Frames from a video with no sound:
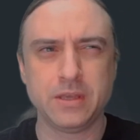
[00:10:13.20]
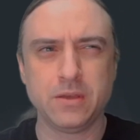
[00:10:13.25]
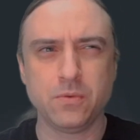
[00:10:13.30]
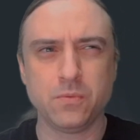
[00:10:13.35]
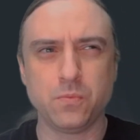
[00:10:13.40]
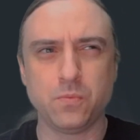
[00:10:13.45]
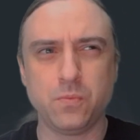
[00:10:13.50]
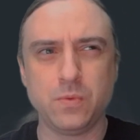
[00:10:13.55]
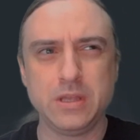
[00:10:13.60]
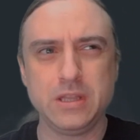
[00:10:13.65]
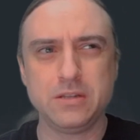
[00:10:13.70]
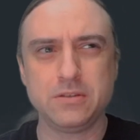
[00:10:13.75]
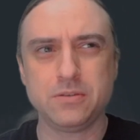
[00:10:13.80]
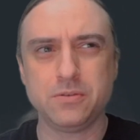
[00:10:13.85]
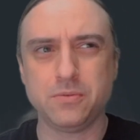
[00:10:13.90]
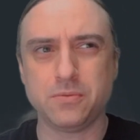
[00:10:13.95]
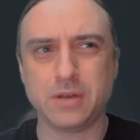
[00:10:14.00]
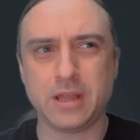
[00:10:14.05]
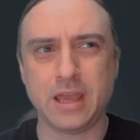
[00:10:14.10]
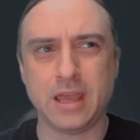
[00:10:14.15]
we
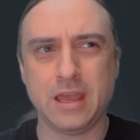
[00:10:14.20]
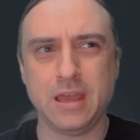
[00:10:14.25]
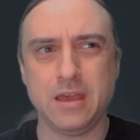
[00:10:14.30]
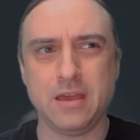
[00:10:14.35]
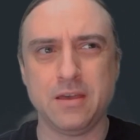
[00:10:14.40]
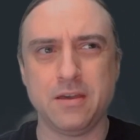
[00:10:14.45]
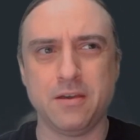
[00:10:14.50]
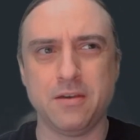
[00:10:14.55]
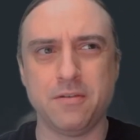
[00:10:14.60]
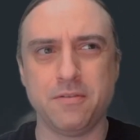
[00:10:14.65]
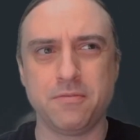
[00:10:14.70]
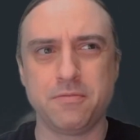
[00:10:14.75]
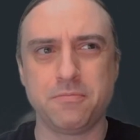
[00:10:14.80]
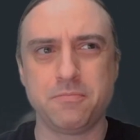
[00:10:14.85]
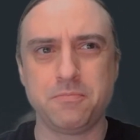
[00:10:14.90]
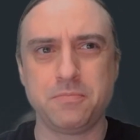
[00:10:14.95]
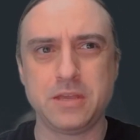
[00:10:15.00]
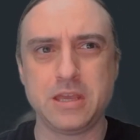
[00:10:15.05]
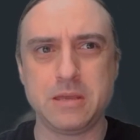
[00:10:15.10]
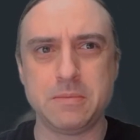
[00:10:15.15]
don't have
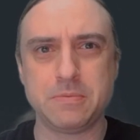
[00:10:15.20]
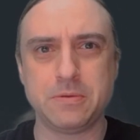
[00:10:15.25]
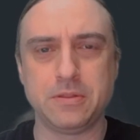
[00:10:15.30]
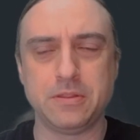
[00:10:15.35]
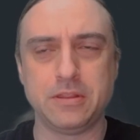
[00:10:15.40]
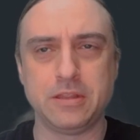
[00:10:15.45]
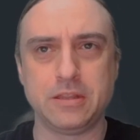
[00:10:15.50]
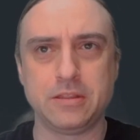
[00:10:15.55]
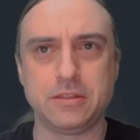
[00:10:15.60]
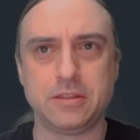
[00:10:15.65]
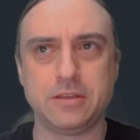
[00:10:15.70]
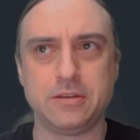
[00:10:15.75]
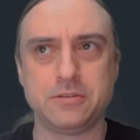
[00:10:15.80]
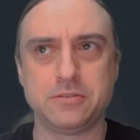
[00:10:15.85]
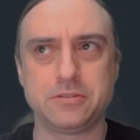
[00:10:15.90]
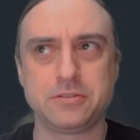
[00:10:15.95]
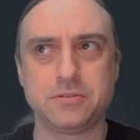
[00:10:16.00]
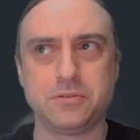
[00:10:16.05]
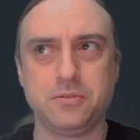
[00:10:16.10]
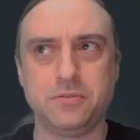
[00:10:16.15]
people that their
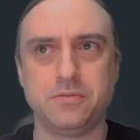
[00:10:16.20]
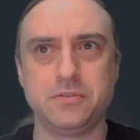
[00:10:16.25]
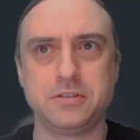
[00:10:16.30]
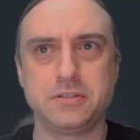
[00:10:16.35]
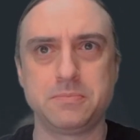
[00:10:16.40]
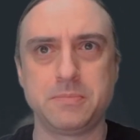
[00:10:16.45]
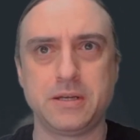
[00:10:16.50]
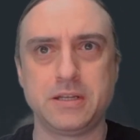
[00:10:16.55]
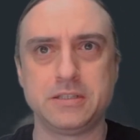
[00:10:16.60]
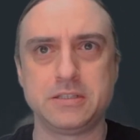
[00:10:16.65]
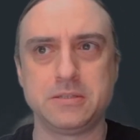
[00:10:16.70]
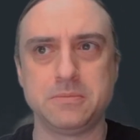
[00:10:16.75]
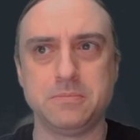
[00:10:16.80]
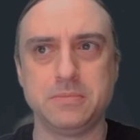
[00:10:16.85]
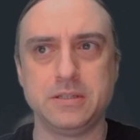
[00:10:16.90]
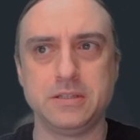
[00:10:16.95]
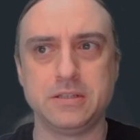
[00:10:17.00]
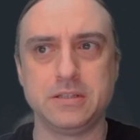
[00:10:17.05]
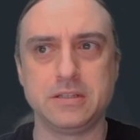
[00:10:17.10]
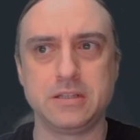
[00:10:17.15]
sole
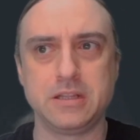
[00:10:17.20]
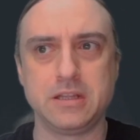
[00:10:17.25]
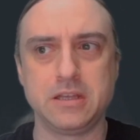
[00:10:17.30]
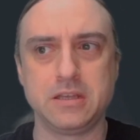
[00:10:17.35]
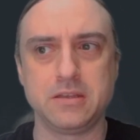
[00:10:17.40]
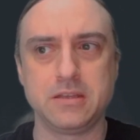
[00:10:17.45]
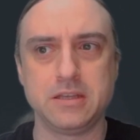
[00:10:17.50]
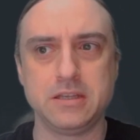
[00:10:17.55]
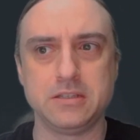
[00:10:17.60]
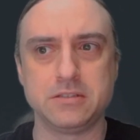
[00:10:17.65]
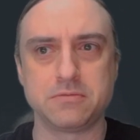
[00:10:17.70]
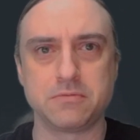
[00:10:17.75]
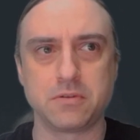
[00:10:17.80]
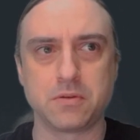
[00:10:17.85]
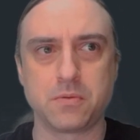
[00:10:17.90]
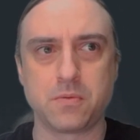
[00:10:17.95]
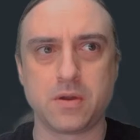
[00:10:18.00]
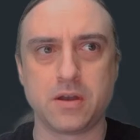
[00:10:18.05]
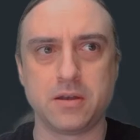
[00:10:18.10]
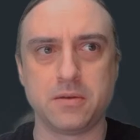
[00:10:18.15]
responsibility is
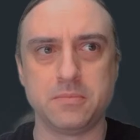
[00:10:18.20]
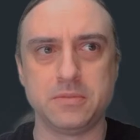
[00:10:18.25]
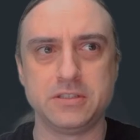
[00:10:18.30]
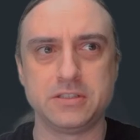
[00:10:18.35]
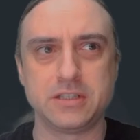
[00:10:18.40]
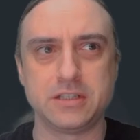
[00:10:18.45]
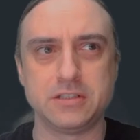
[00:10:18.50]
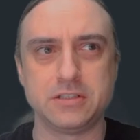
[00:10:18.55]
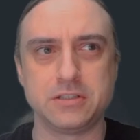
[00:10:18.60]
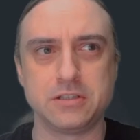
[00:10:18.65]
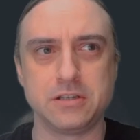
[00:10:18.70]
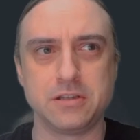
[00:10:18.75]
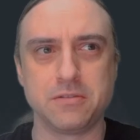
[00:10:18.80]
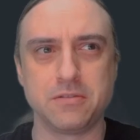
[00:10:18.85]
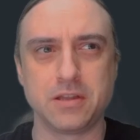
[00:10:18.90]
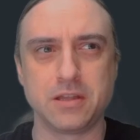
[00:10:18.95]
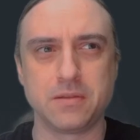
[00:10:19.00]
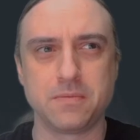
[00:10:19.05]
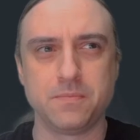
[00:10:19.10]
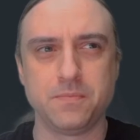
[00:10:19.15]
requirements
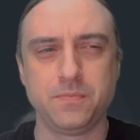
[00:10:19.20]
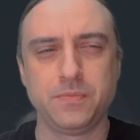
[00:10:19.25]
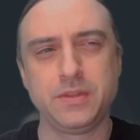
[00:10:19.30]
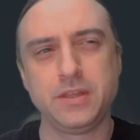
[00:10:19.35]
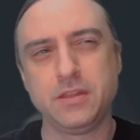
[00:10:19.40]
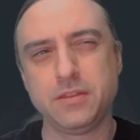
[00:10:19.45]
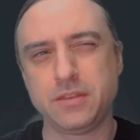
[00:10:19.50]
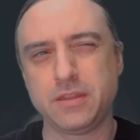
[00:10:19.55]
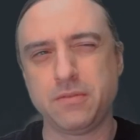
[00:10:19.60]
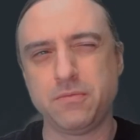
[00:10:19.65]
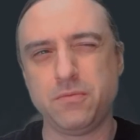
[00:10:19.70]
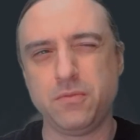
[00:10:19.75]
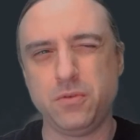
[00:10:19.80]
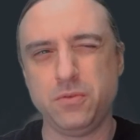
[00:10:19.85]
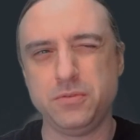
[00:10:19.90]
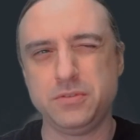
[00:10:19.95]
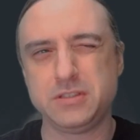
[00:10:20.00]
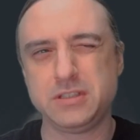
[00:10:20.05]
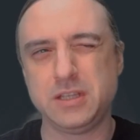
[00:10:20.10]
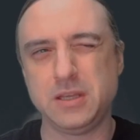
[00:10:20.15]
engineering. that
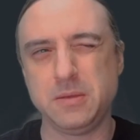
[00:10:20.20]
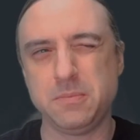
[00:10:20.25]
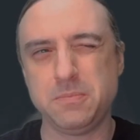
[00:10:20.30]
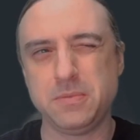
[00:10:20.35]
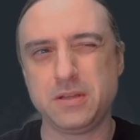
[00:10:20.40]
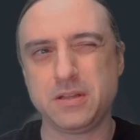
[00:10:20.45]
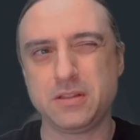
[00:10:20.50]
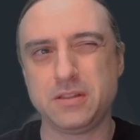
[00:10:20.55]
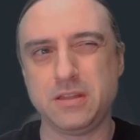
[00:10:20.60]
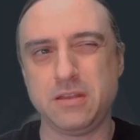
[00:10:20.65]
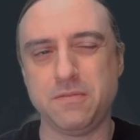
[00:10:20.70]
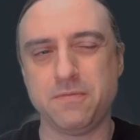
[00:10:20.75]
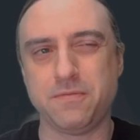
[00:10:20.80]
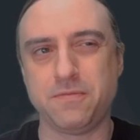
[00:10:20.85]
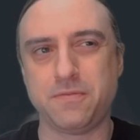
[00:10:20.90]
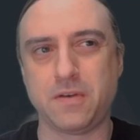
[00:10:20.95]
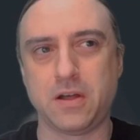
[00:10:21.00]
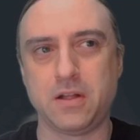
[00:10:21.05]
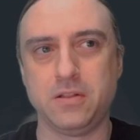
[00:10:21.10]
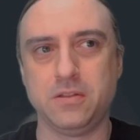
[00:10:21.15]
role typically
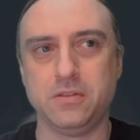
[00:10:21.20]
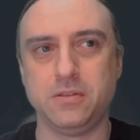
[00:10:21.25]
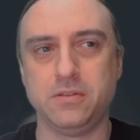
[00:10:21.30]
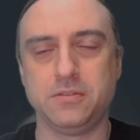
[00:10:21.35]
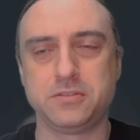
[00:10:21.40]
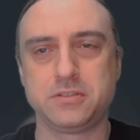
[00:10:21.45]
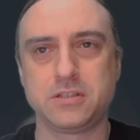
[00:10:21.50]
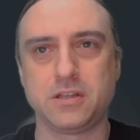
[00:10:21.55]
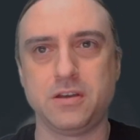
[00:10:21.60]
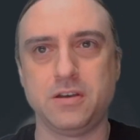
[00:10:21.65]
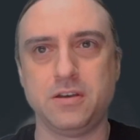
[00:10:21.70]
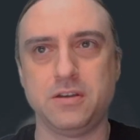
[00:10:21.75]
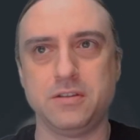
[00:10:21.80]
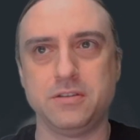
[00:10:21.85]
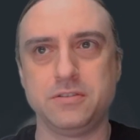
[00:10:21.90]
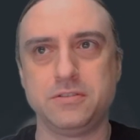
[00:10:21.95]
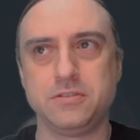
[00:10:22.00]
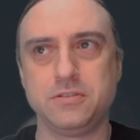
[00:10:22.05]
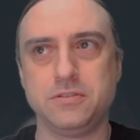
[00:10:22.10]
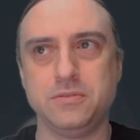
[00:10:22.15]
falls
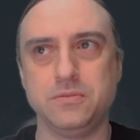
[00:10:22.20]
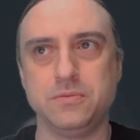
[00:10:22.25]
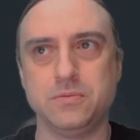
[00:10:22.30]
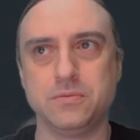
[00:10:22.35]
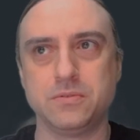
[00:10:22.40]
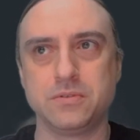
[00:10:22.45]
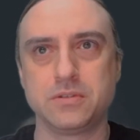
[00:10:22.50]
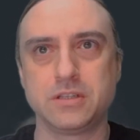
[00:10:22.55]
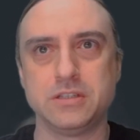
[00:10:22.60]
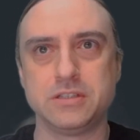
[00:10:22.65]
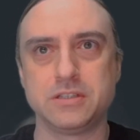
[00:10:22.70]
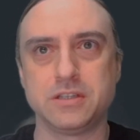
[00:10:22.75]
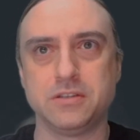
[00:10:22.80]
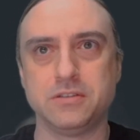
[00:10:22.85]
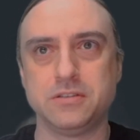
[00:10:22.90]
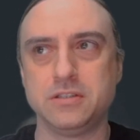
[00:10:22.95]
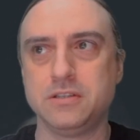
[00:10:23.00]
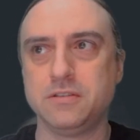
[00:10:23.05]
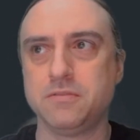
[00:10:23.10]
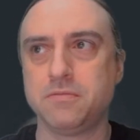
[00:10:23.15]
onto
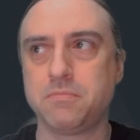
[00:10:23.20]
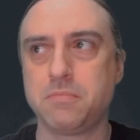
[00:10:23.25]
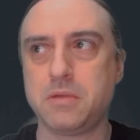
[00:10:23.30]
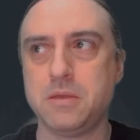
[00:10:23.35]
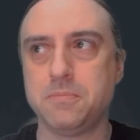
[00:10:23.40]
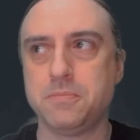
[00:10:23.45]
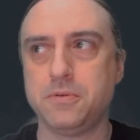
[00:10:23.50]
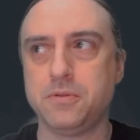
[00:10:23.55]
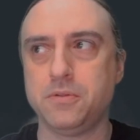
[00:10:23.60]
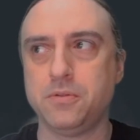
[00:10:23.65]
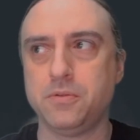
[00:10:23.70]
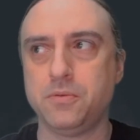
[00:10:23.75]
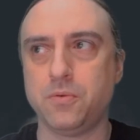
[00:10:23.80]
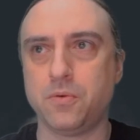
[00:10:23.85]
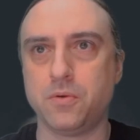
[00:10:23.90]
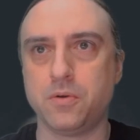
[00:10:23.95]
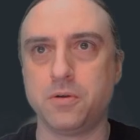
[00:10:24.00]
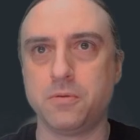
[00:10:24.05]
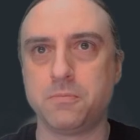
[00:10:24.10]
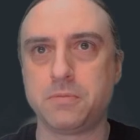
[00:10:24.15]
consultative people
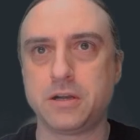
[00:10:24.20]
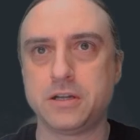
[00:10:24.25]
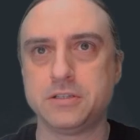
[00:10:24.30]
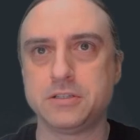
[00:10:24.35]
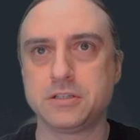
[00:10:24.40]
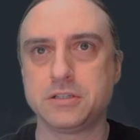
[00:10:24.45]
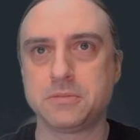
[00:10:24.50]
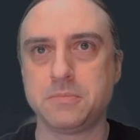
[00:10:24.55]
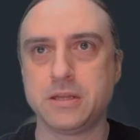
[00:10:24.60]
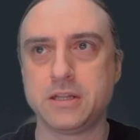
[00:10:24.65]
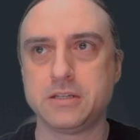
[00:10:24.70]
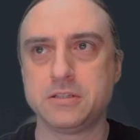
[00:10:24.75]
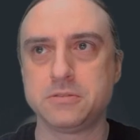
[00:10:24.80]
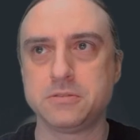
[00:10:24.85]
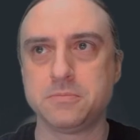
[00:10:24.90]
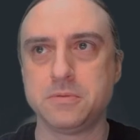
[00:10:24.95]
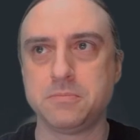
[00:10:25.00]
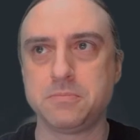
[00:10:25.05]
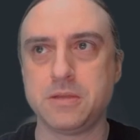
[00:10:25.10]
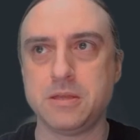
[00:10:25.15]
or project
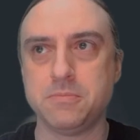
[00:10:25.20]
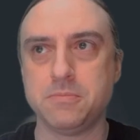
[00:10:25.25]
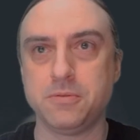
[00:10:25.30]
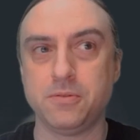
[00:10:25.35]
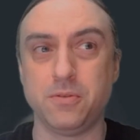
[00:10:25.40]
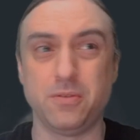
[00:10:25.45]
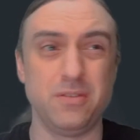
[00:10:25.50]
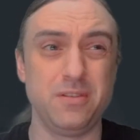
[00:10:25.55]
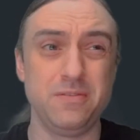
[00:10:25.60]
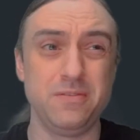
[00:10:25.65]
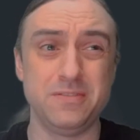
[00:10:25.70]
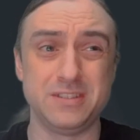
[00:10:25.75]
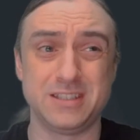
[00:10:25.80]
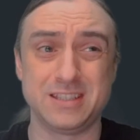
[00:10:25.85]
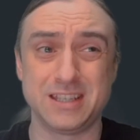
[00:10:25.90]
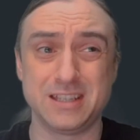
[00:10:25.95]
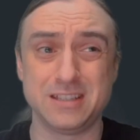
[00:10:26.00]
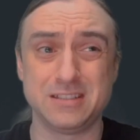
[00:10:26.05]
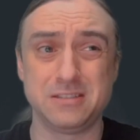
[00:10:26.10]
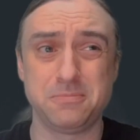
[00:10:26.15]
management people or even
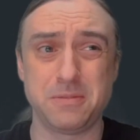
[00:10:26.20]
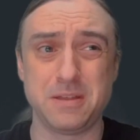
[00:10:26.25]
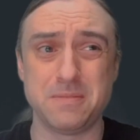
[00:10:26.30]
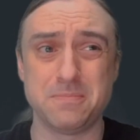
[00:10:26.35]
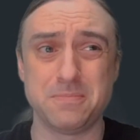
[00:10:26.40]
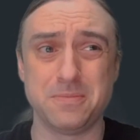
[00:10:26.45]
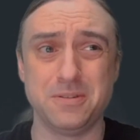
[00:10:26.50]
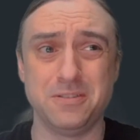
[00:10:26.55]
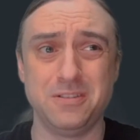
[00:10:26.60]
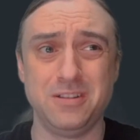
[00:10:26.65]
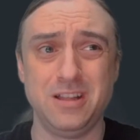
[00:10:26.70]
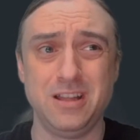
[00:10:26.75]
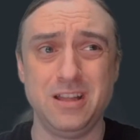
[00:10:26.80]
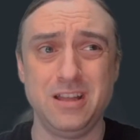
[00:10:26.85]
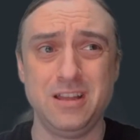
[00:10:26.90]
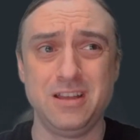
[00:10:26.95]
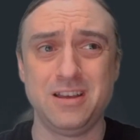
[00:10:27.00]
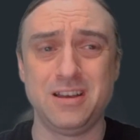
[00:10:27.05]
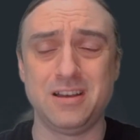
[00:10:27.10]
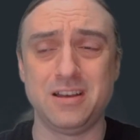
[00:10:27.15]
salespeople
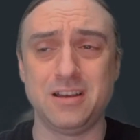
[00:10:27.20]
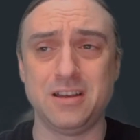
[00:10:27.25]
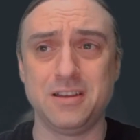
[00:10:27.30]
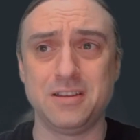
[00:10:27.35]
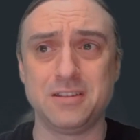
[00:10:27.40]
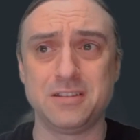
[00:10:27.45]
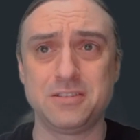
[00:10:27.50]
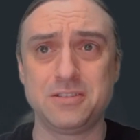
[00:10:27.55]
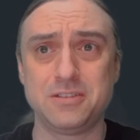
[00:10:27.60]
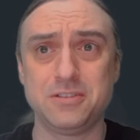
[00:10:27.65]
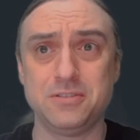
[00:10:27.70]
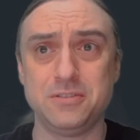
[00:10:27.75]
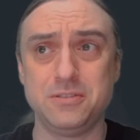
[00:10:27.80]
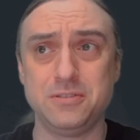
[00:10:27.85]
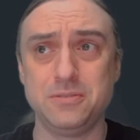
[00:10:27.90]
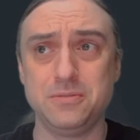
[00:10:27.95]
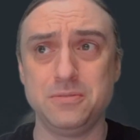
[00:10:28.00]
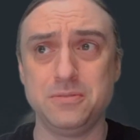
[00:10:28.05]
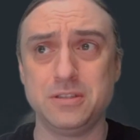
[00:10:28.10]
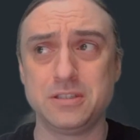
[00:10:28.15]
to
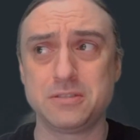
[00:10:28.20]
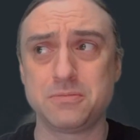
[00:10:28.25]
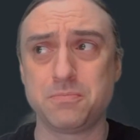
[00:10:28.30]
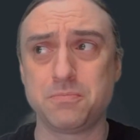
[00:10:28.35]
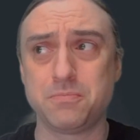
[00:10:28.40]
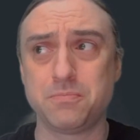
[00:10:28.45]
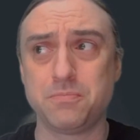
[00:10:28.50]
do this